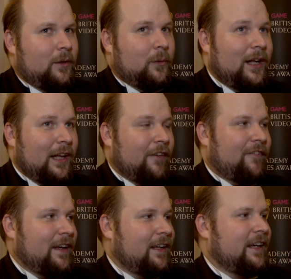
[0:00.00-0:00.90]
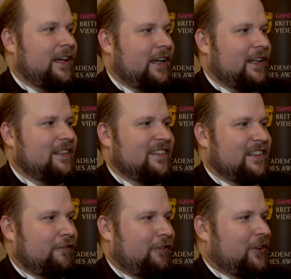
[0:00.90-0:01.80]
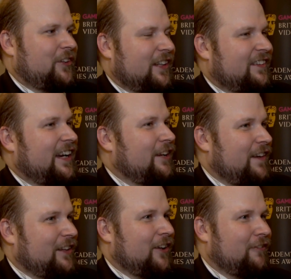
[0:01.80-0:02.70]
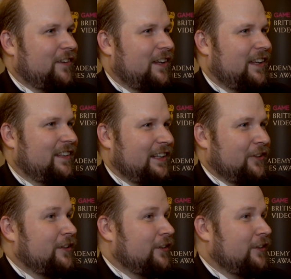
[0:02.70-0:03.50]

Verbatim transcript: Well, I think that's an unfortunate side effect of digital